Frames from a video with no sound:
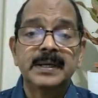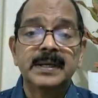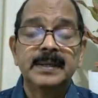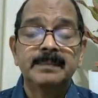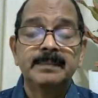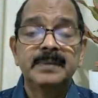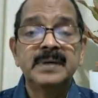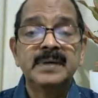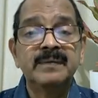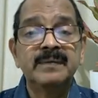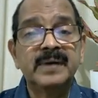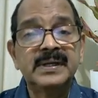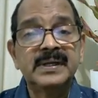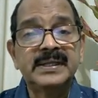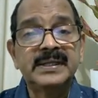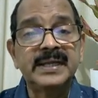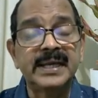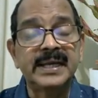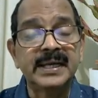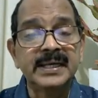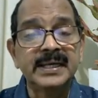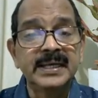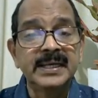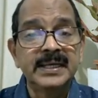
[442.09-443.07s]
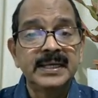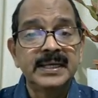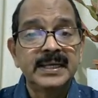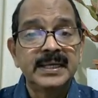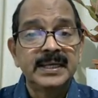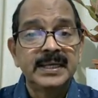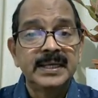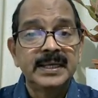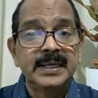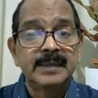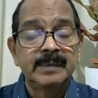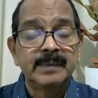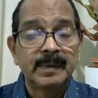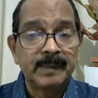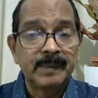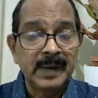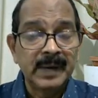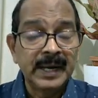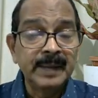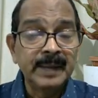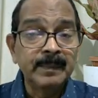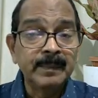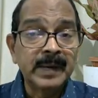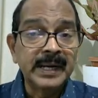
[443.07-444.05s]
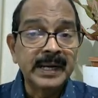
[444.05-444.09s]
But one thing,
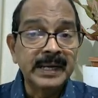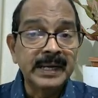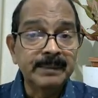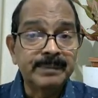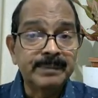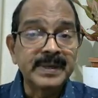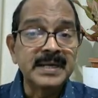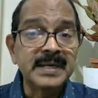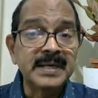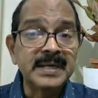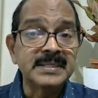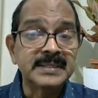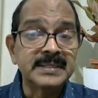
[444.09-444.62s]
papilledema depends.